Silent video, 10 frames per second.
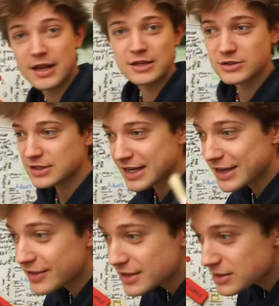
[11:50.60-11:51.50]
Today
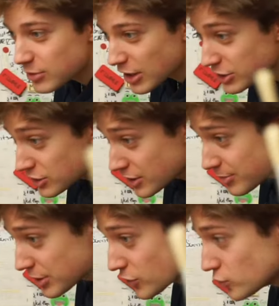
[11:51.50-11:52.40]
this brush gonna
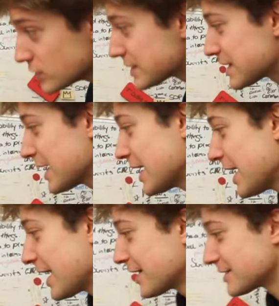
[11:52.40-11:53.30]
be used,
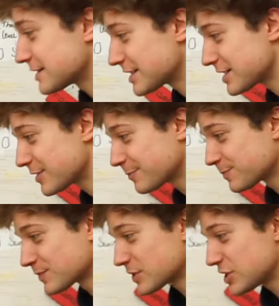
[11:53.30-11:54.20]
and
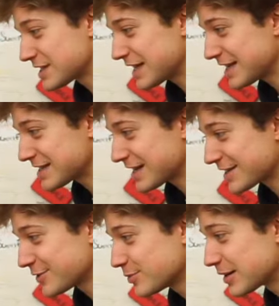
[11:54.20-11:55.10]
she's
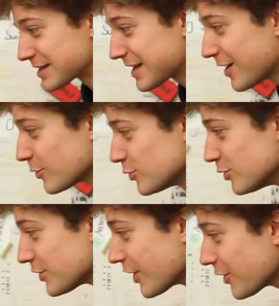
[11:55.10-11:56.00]
gaslighting you, Pascal. Ooh,
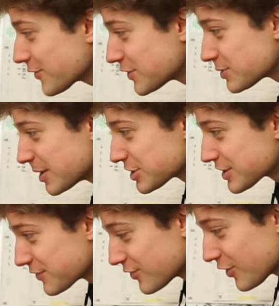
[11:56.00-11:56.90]
your outfit matches
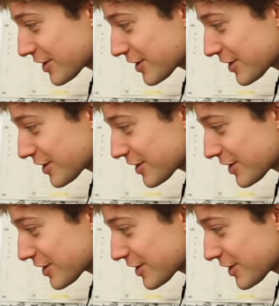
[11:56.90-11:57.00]
the frog